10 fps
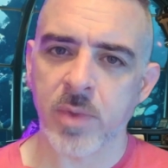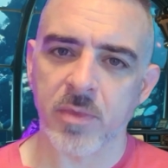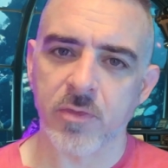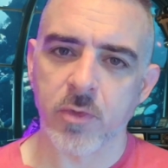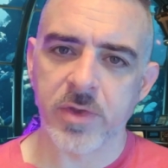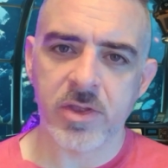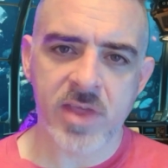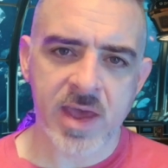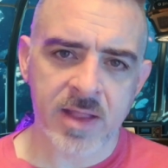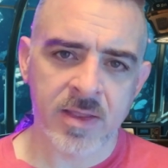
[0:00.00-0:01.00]
But before we do
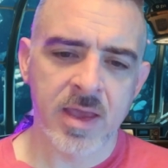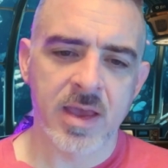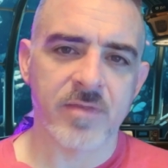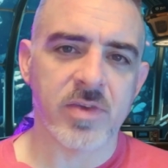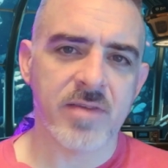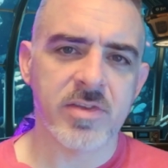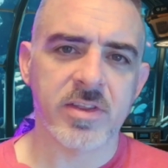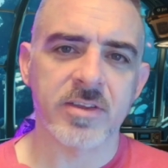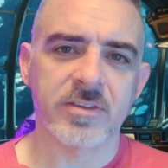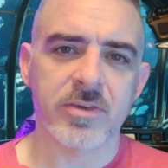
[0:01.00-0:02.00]
that, if you
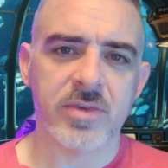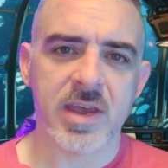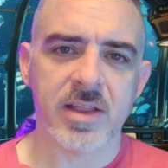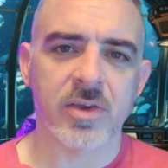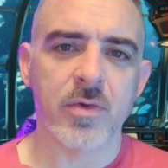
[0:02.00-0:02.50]
haven't done so yet,